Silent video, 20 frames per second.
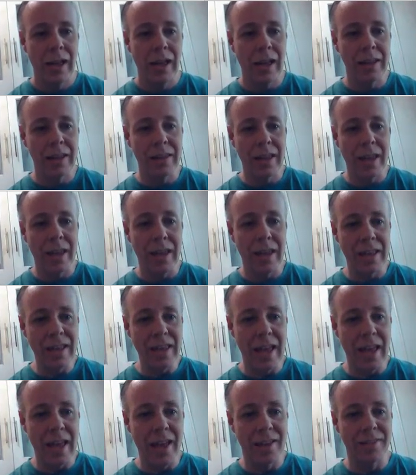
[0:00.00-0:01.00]
and the
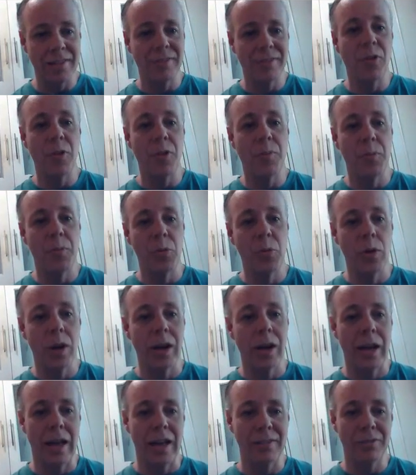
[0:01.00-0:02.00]
es for
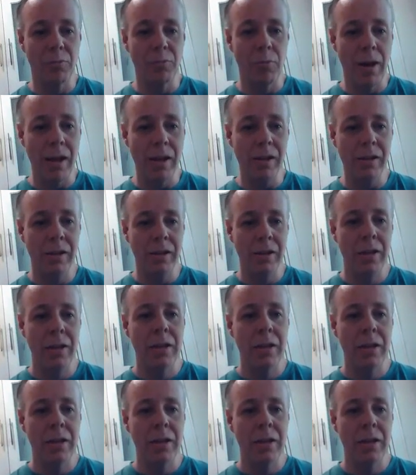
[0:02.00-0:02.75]
plural as well,